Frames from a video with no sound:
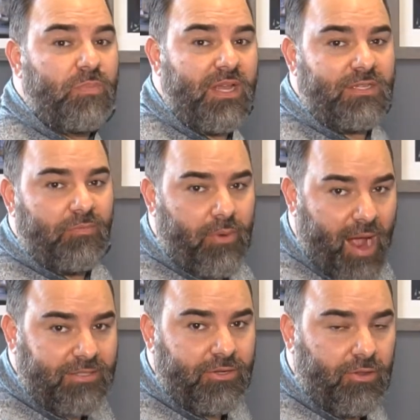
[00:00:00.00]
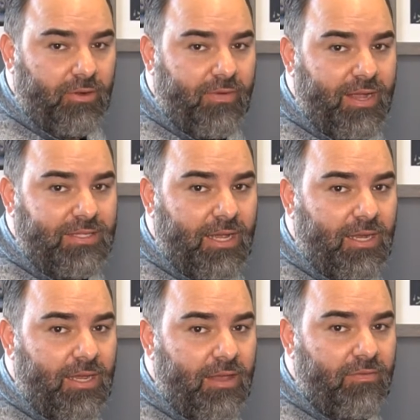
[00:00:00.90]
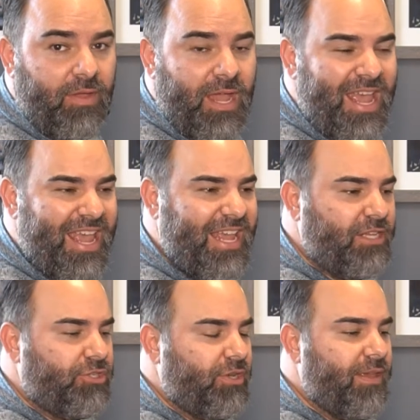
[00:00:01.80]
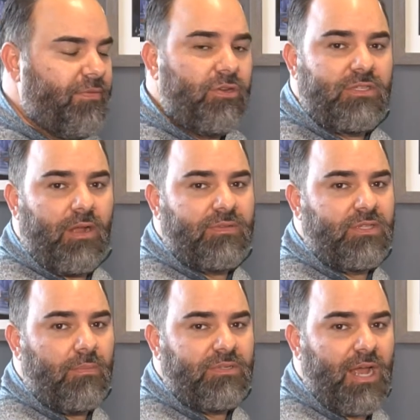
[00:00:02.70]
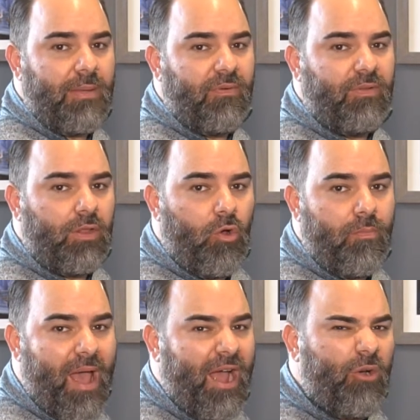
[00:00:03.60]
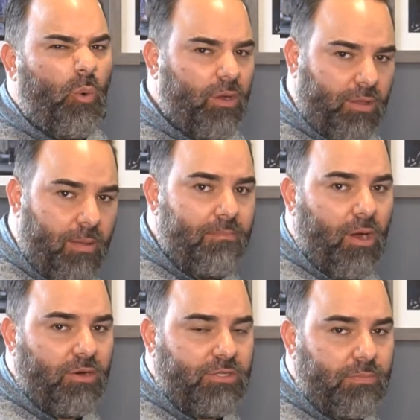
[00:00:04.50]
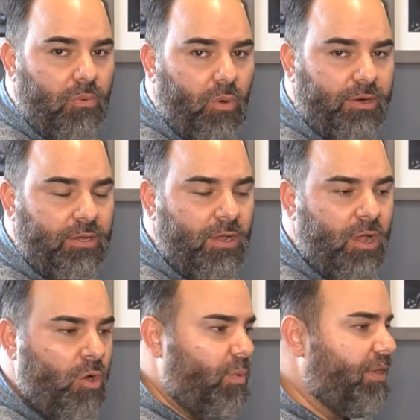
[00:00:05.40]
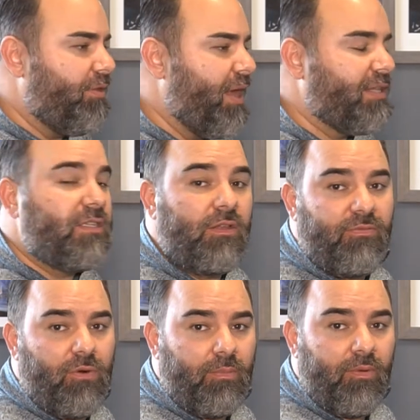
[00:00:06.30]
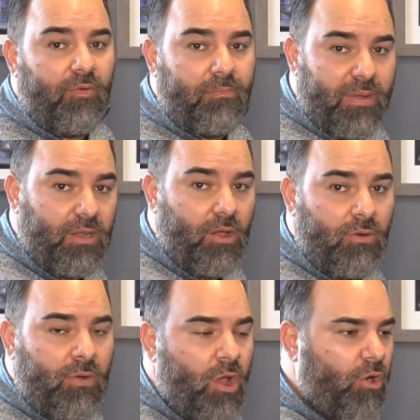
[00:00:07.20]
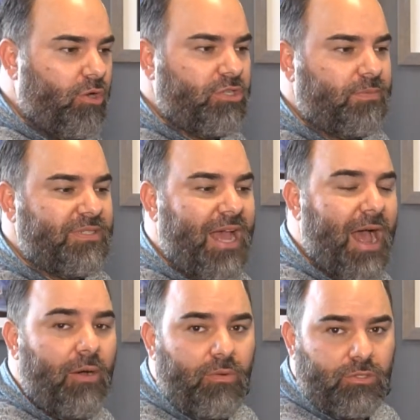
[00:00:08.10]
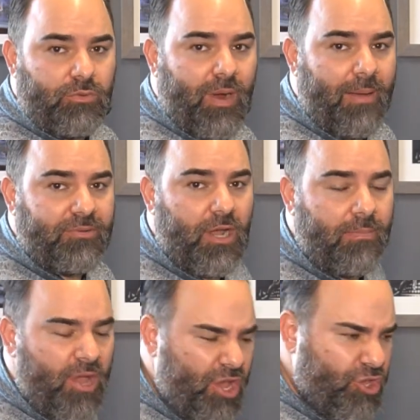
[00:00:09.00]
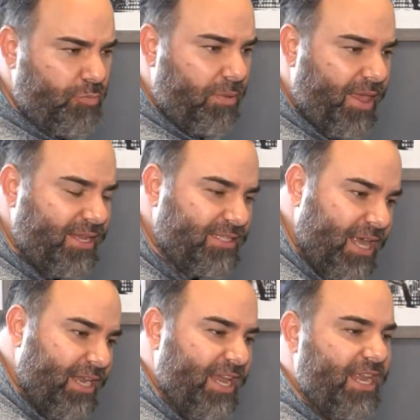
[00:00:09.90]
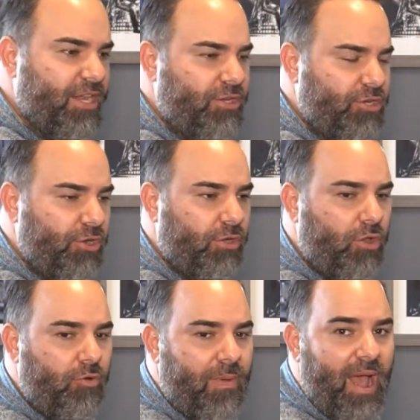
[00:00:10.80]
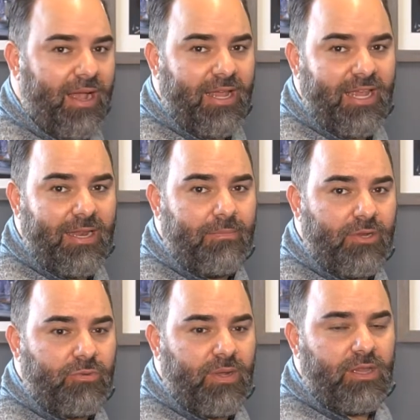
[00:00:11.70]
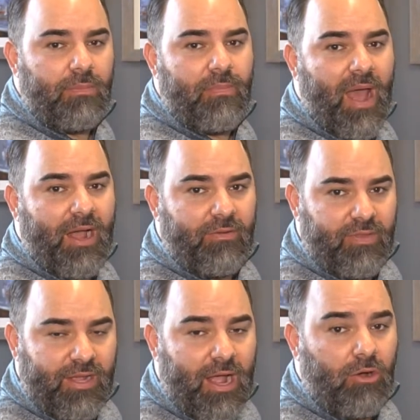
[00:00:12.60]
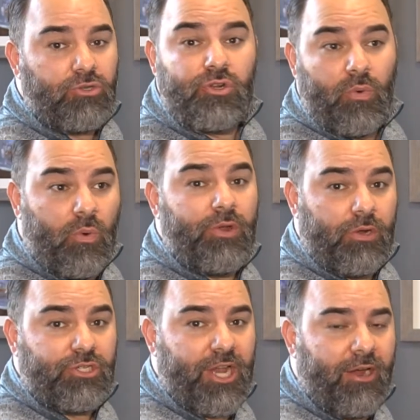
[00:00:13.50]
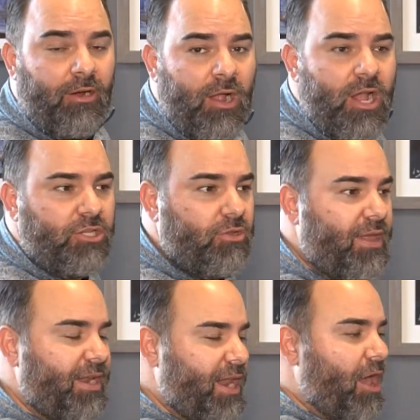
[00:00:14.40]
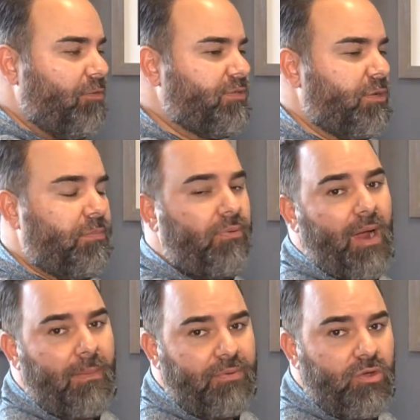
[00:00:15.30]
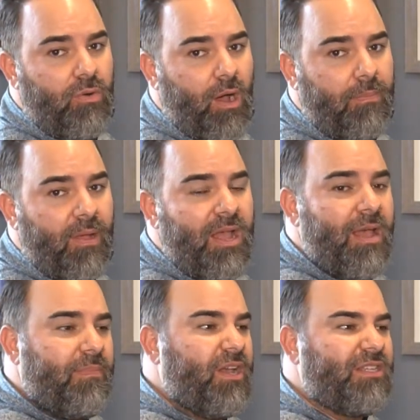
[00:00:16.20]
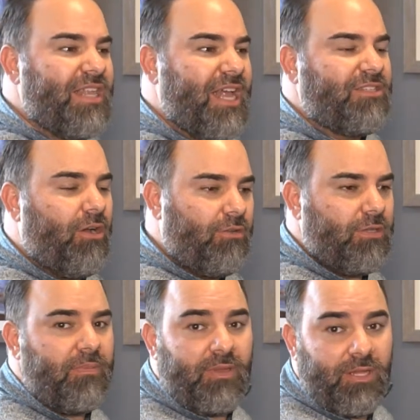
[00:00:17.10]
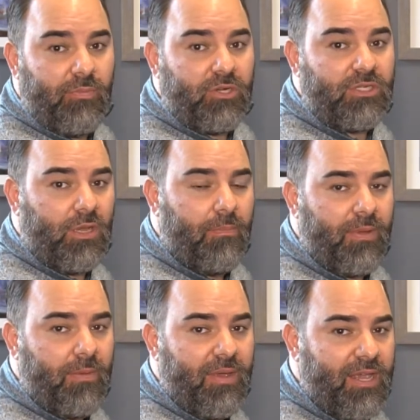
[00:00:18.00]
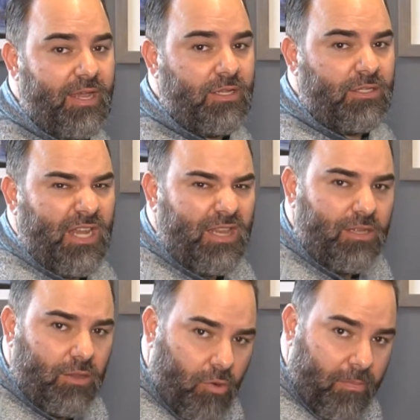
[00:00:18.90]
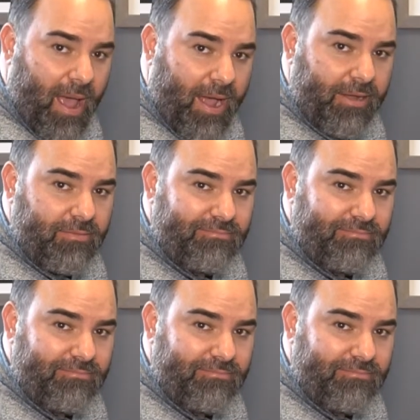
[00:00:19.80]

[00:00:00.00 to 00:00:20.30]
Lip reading: piece of practical advice I can give is to give yourself some type of low back or lumbar support. Whether that's in the form of a pillow or some towels wrapped up, you place that into your low back in between the back of the couch or your chair so that it helps to prop you up, because that's ultimately where slumping begins, in the low back.